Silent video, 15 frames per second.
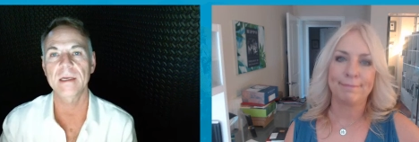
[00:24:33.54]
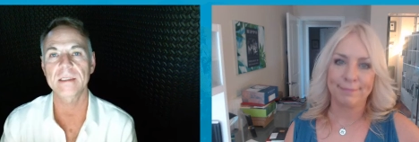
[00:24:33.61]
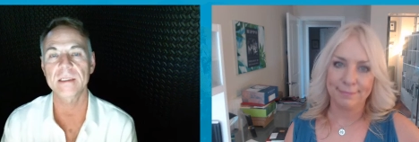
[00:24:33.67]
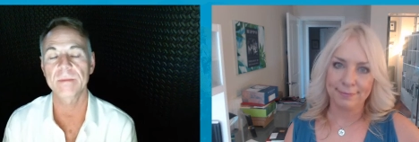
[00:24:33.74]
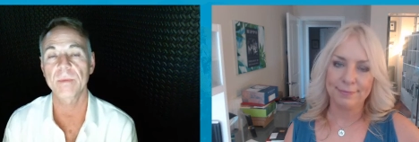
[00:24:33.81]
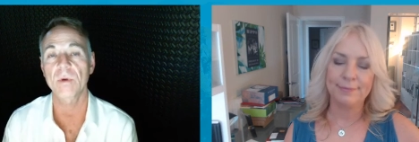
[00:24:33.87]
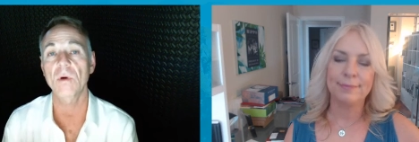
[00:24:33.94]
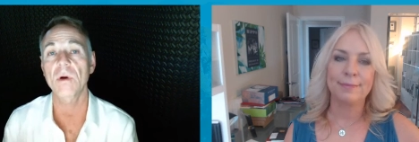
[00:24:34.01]
Speaker 1: it's
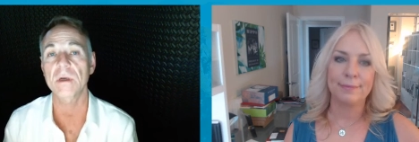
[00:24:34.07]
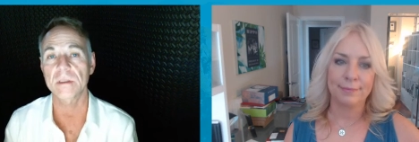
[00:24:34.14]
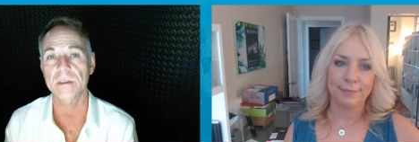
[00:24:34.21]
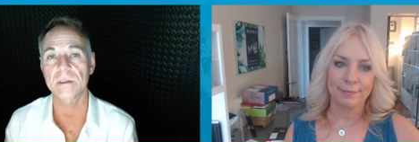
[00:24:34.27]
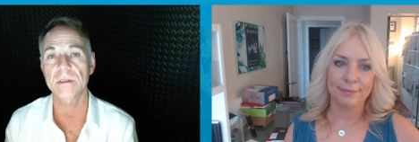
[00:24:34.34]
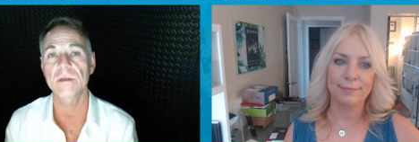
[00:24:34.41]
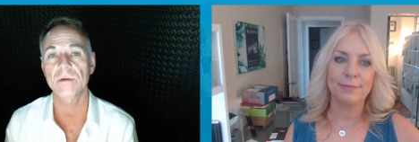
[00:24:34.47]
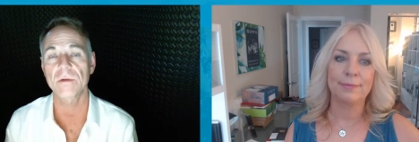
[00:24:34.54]
important
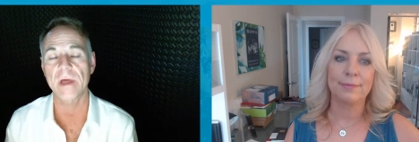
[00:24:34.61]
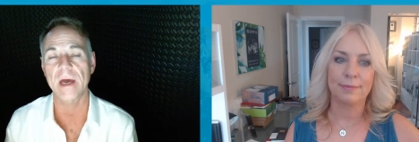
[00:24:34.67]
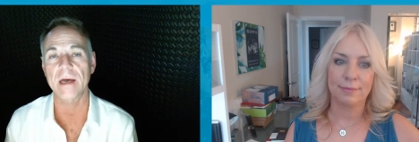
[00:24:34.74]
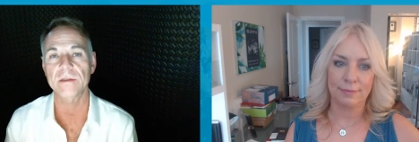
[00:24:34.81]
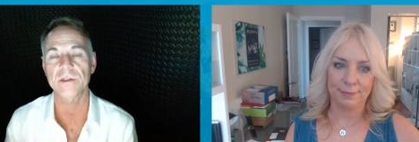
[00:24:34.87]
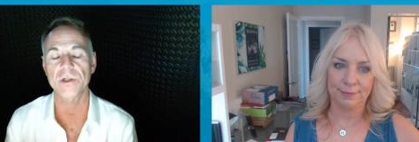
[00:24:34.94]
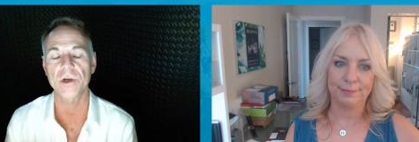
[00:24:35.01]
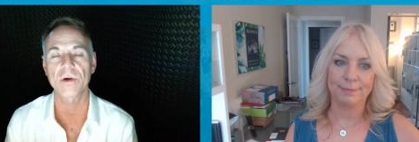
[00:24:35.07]
to do
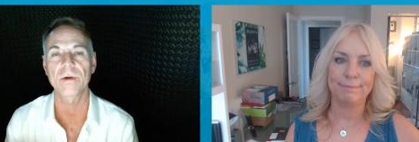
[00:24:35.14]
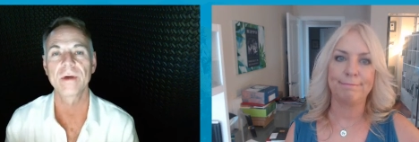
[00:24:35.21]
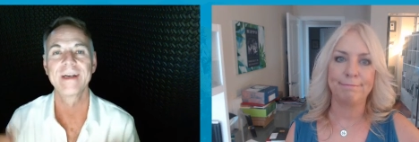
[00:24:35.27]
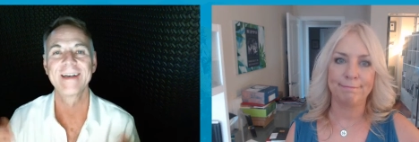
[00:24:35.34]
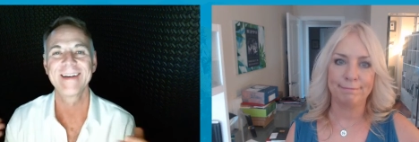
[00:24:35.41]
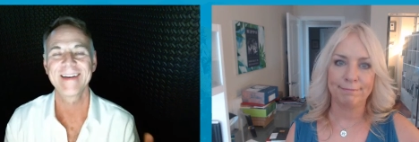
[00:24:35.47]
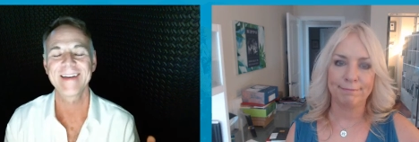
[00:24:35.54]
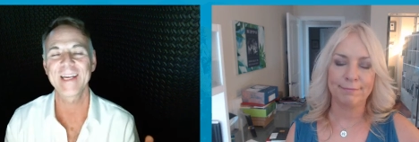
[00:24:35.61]
that. So,
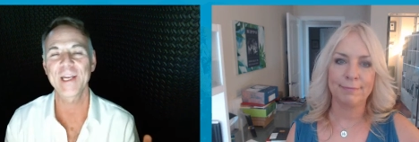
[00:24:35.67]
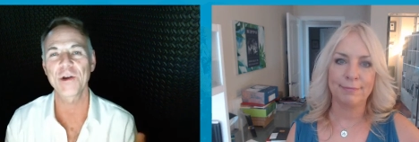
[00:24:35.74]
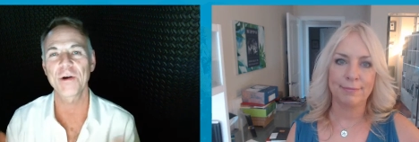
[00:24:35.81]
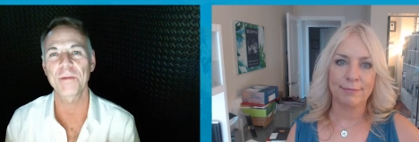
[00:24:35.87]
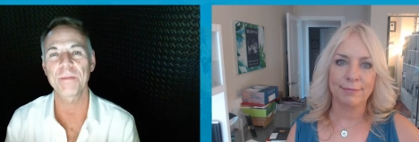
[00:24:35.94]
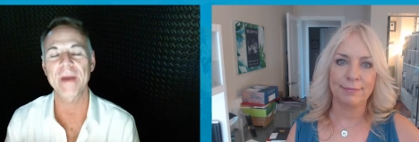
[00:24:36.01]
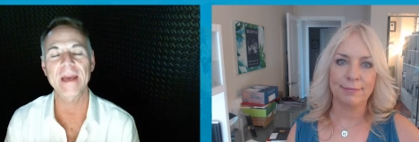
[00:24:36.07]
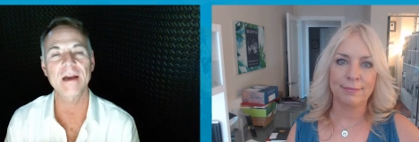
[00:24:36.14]
you know,
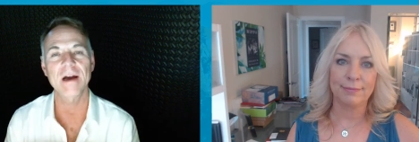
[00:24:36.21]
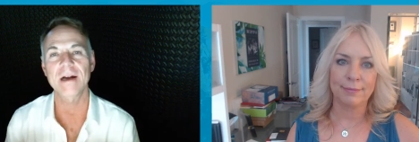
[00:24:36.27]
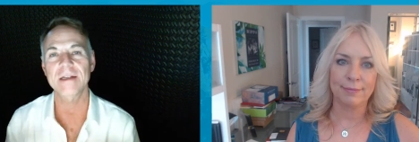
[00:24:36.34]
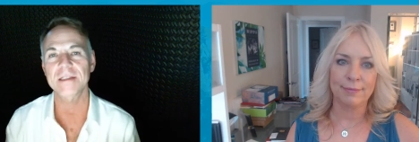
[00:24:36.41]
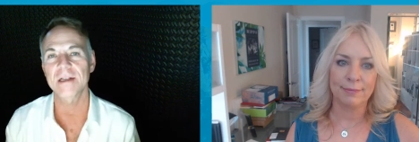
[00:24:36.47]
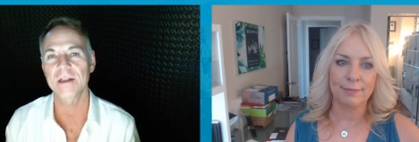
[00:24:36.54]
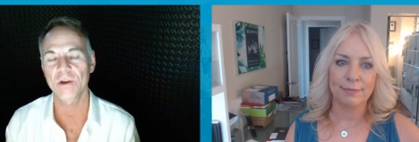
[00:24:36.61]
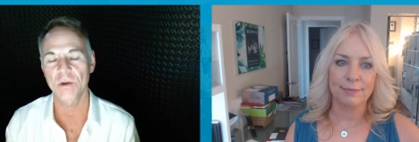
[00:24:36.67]
it may
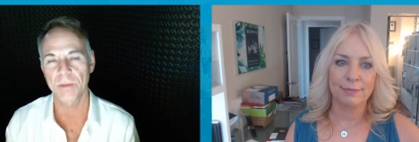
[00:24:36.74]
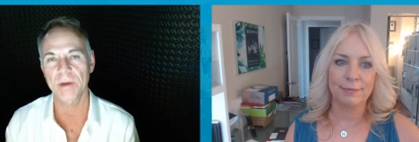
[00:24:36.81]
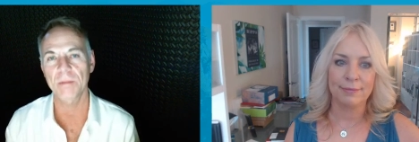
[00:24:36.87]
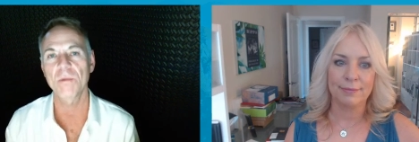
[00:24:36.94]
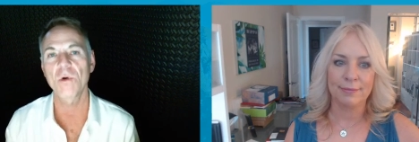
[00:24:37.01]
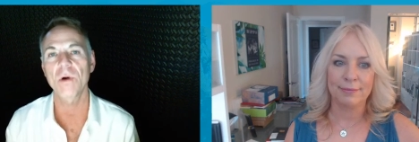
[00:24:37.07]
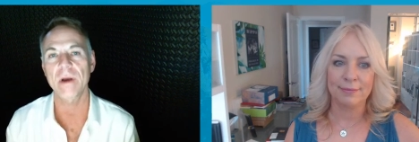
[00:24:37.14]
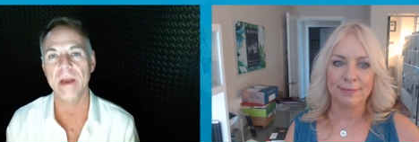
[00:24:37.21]
cost a little bit
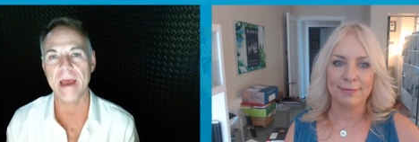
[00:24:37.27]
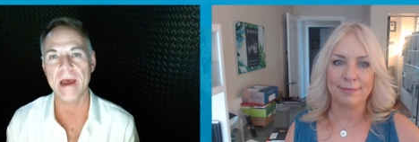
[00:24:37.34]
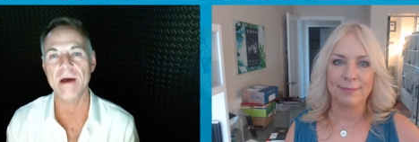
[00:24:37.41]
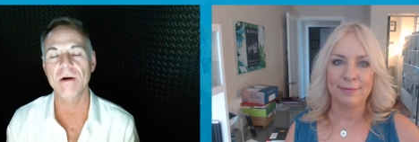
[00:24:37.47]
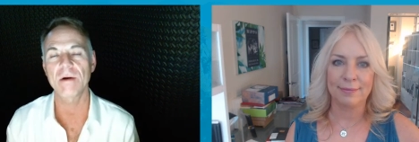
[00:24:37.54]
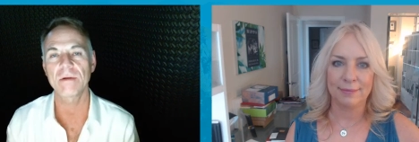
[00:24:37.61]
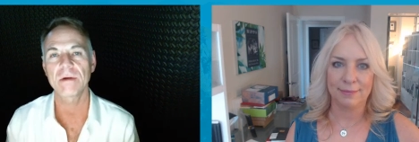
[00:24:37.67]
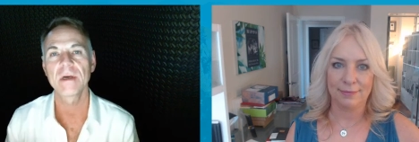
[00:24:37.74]
more
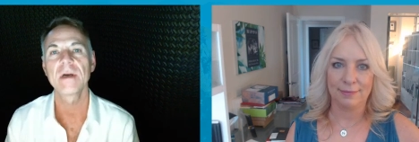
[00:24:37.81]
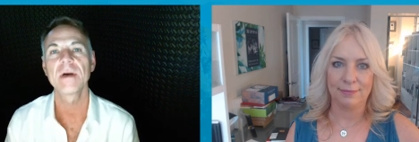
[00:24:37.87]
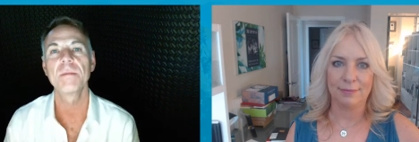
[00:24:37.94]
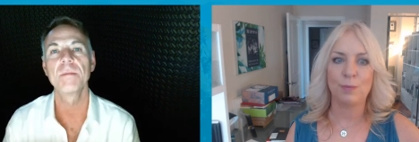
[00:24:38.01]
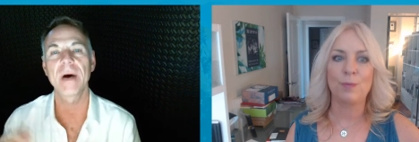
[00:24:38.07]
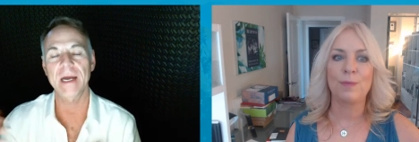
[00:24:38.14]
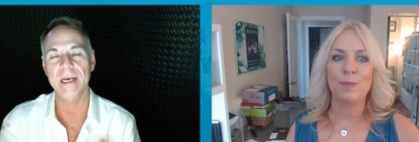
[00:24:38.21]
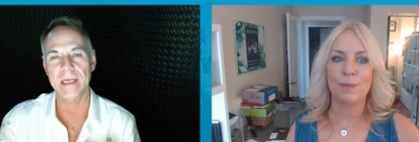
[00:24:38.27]
now,
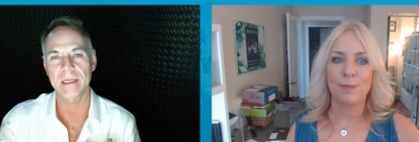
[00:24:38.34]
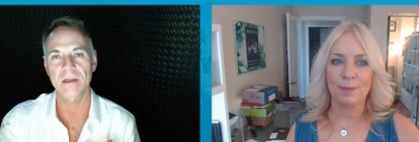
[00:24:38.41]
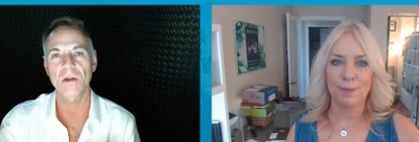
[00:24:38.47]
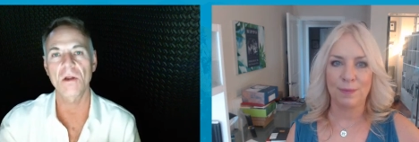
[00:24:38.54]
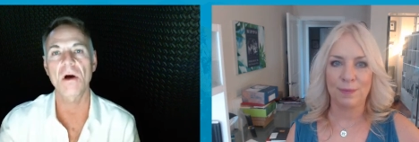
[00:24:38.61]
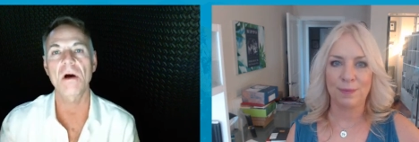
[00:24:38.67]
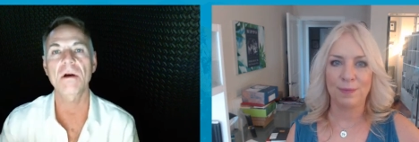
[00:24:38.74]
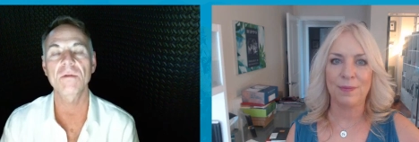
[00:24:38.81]
but in the
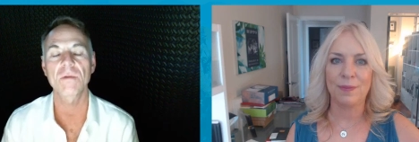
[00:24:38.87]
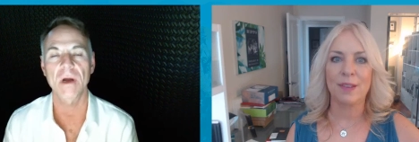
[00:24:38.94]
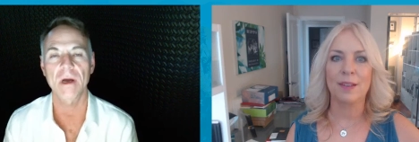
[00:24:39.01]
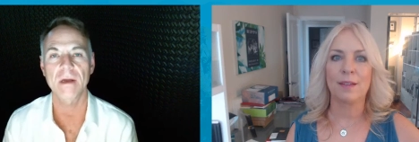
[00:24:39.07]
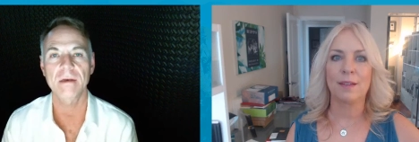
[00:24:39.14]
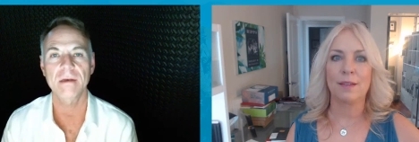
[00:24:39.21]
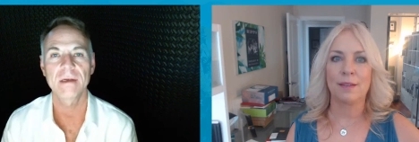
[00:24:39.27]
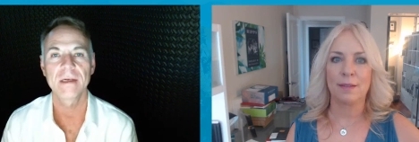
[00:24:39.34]
long
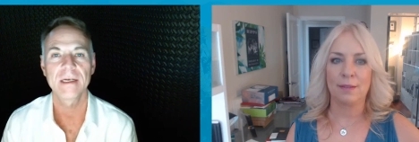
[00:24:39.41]
run,